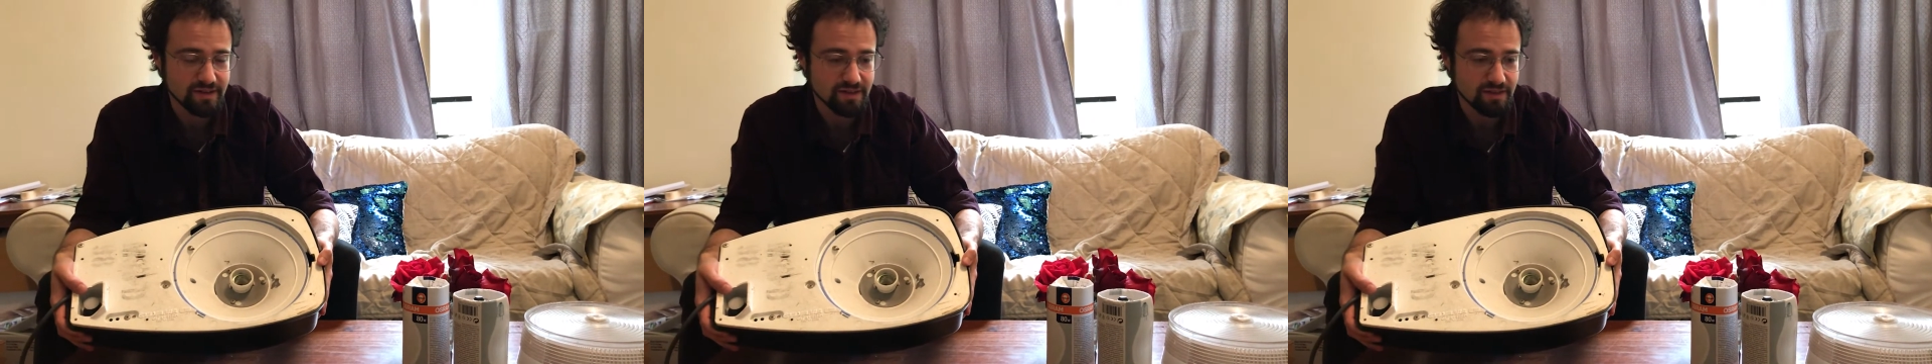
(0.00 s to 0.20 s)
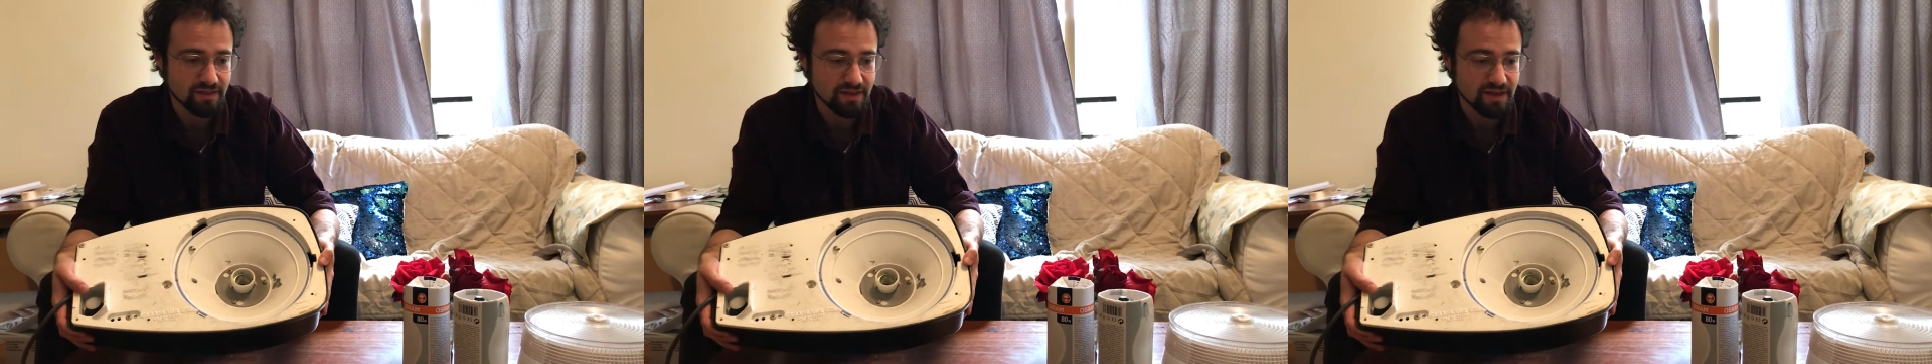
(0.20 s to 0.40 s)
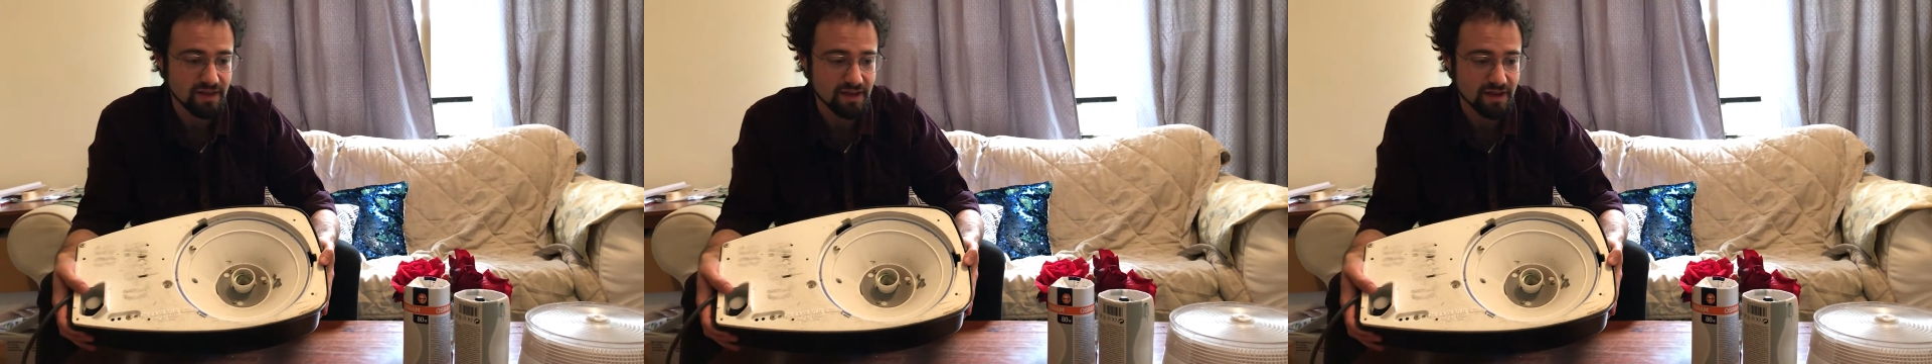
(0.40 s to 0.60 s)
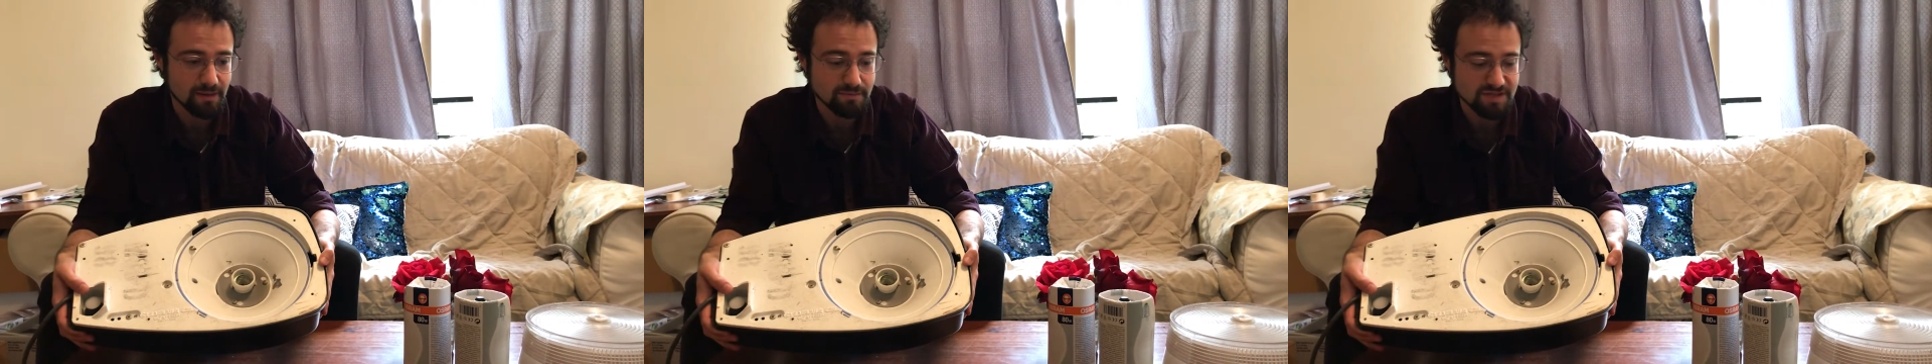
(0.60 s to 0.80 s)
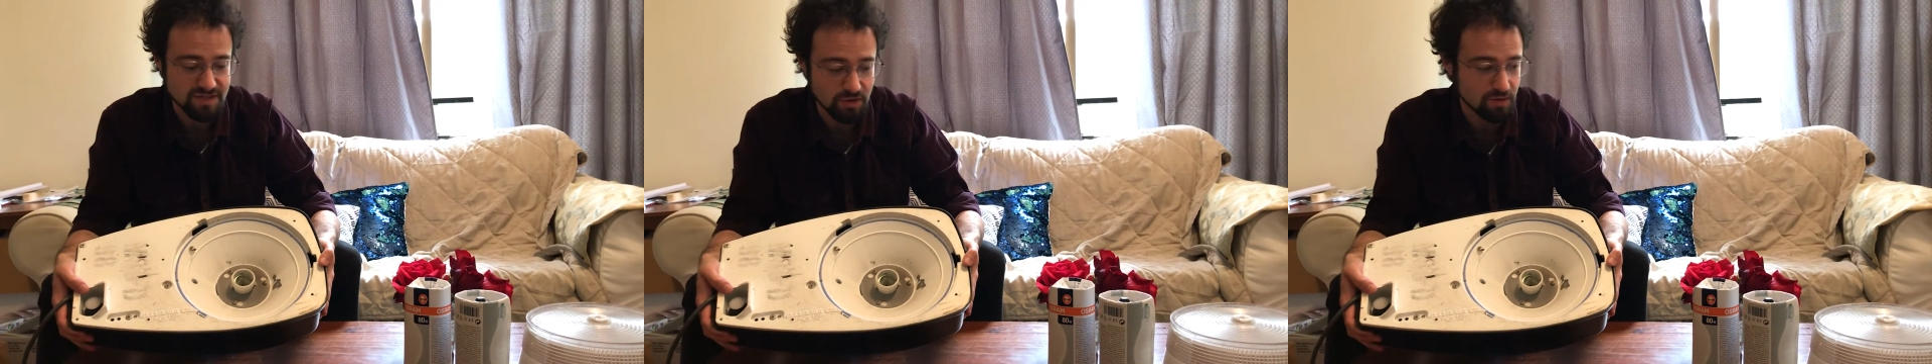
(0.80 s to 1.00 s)

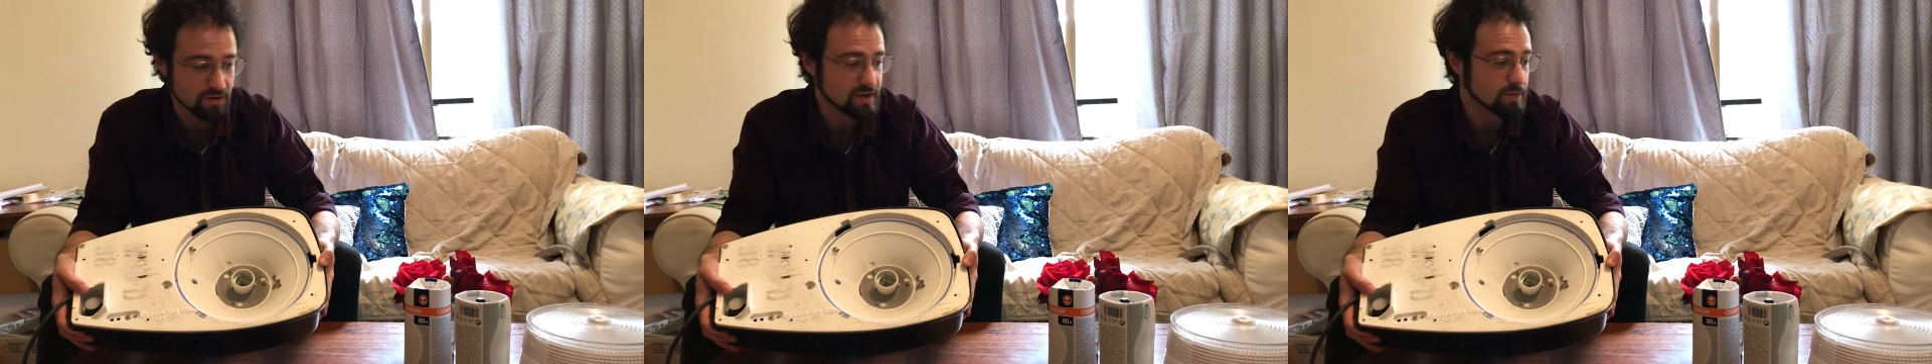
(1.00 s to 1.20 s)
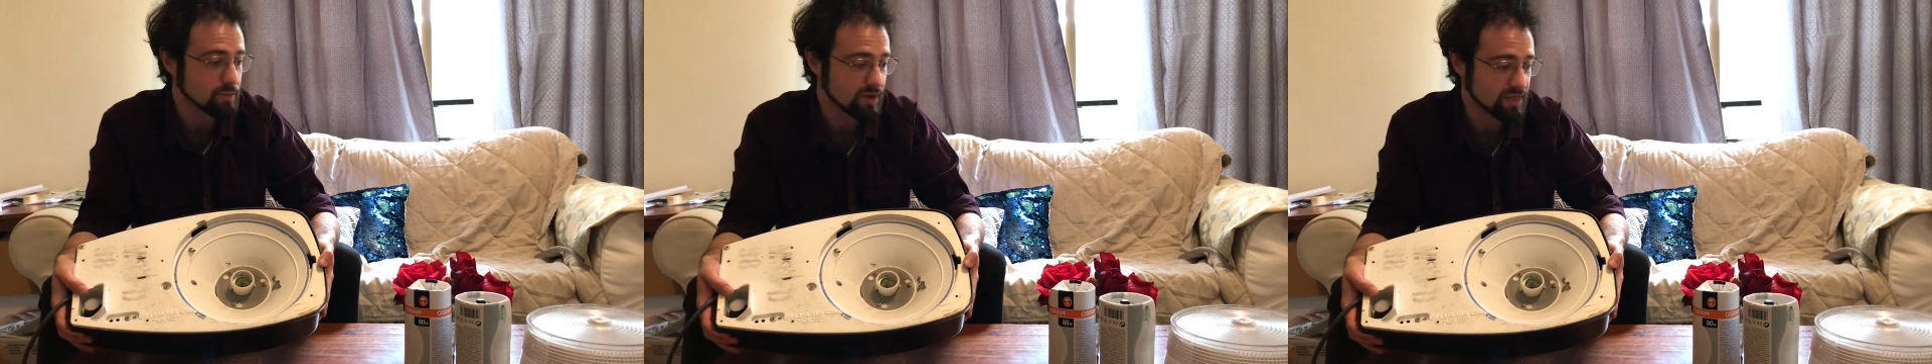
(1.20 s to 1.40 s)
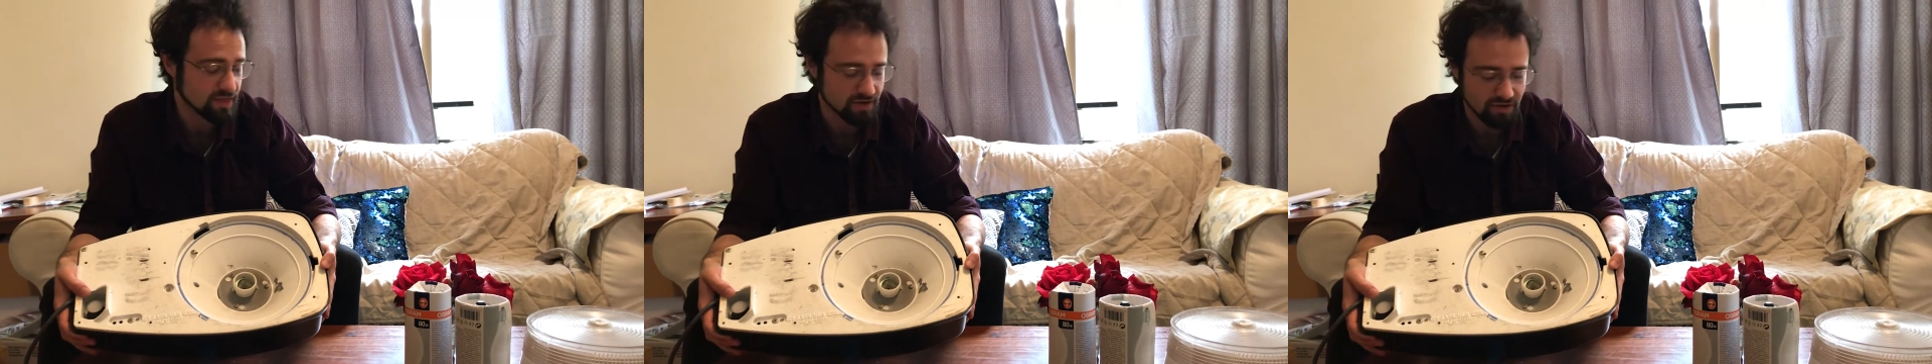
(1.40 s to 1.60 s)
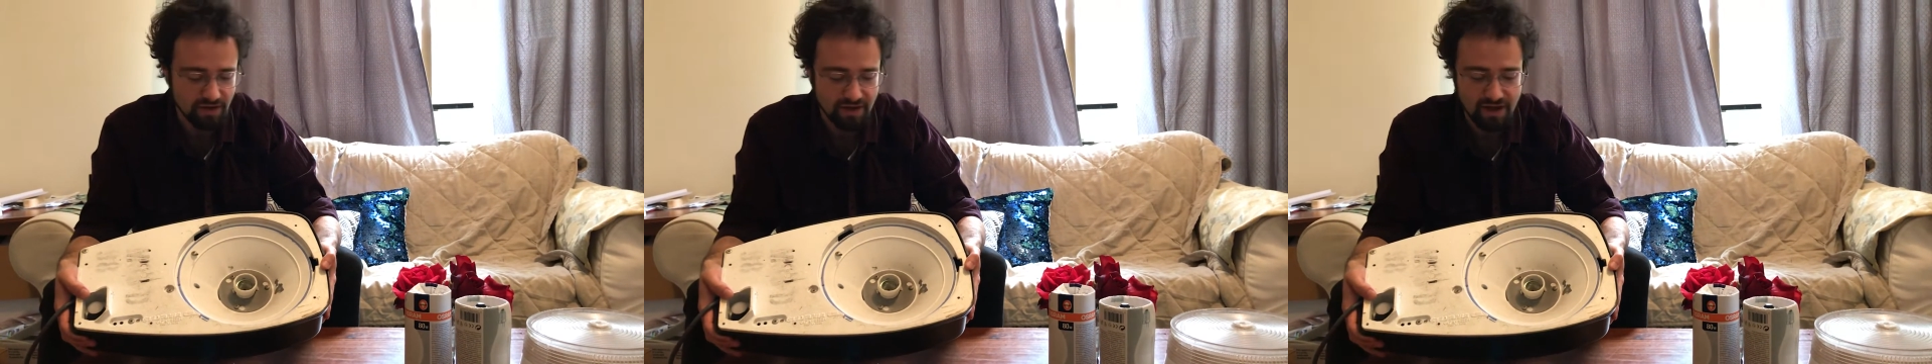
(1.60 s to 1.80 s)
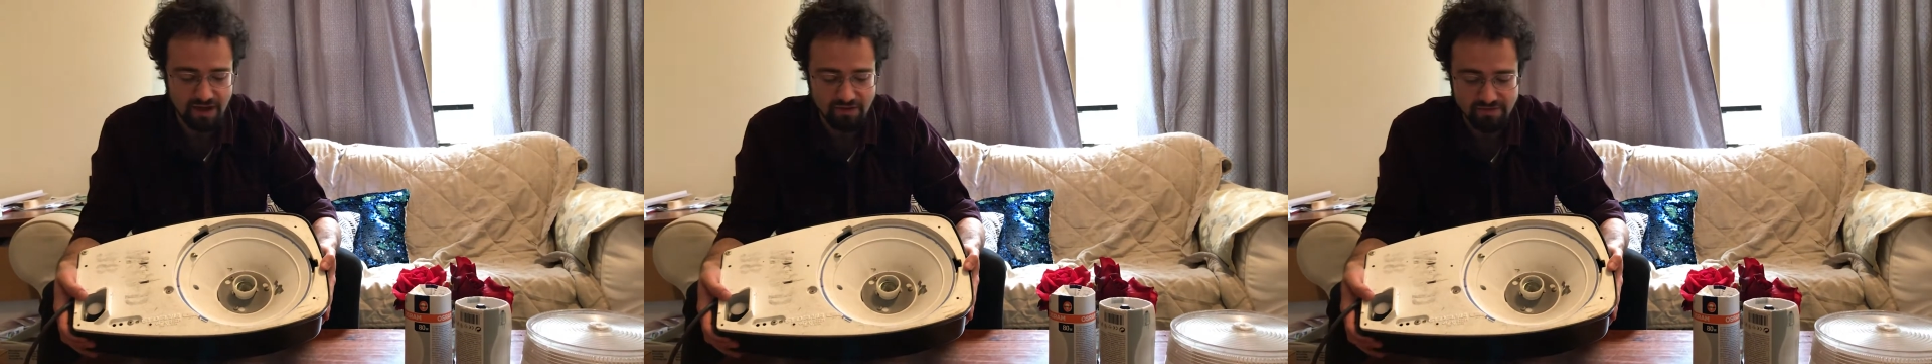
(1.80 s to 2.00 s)
The sodium one that I
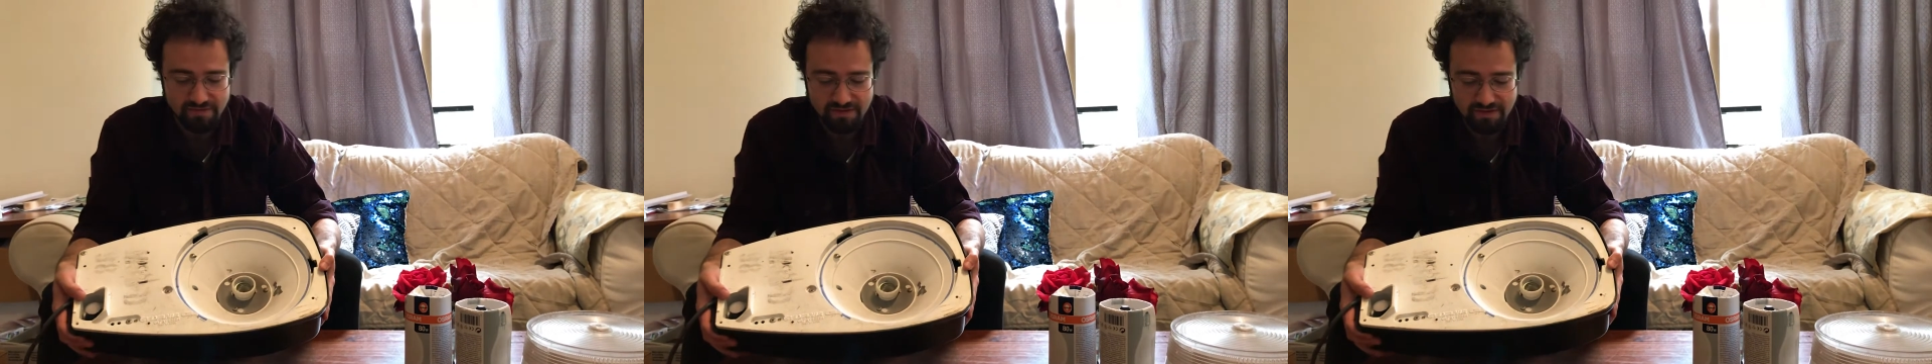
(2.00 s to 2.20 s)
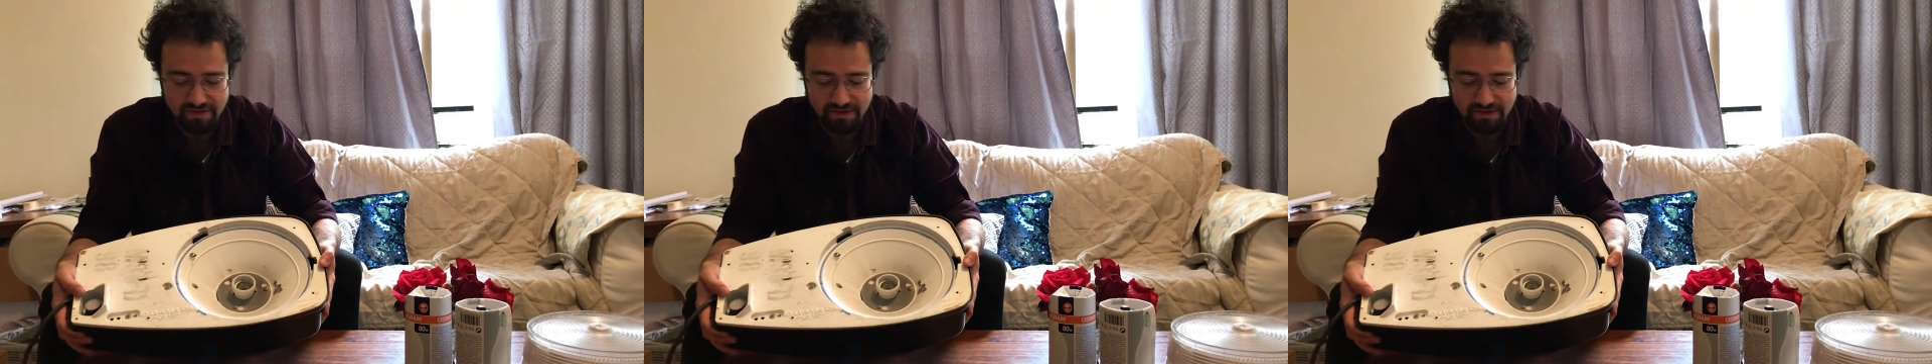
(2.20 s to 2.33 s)
have